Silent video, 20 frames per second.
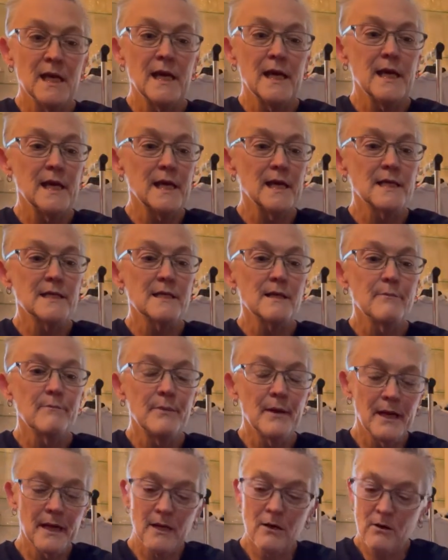is a
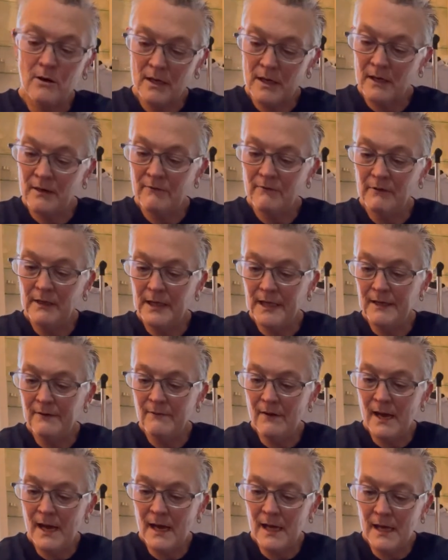pair of
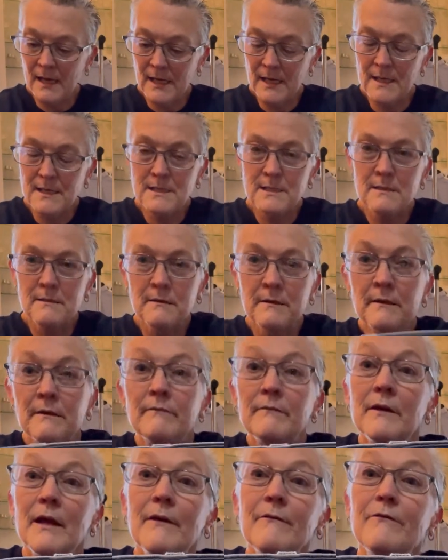Levi's.
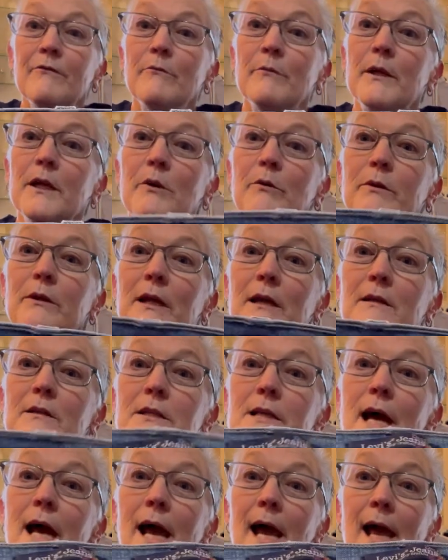Not familiar with that
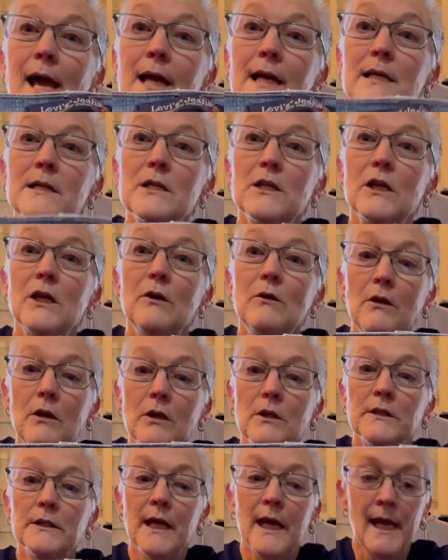tag. It's a cute
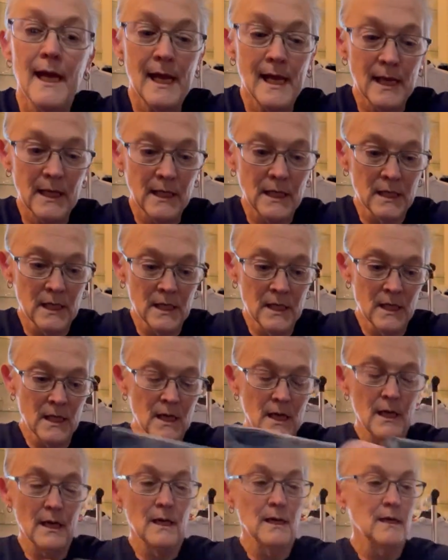little tag.
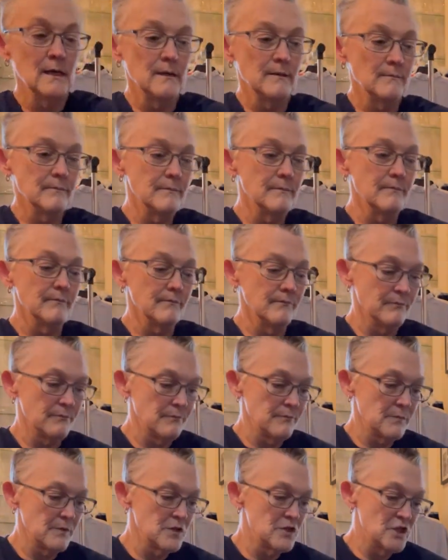Um,
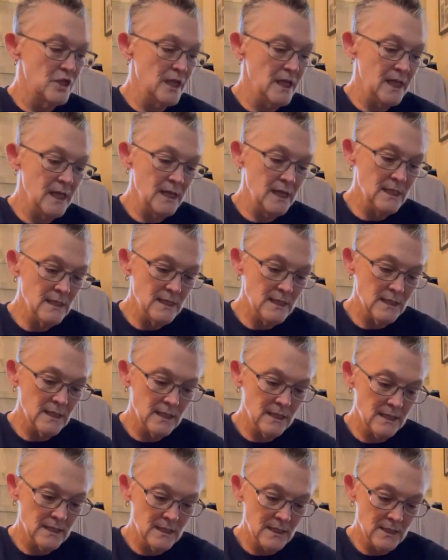jeans.
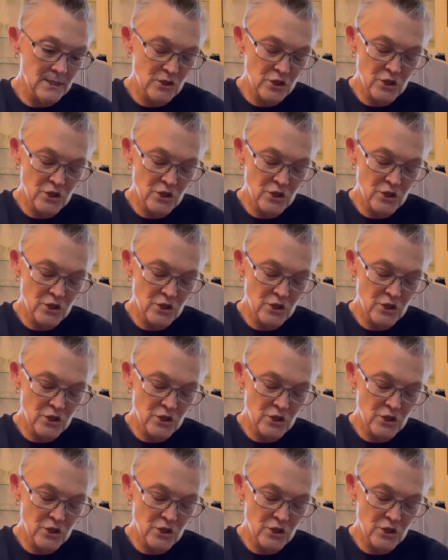says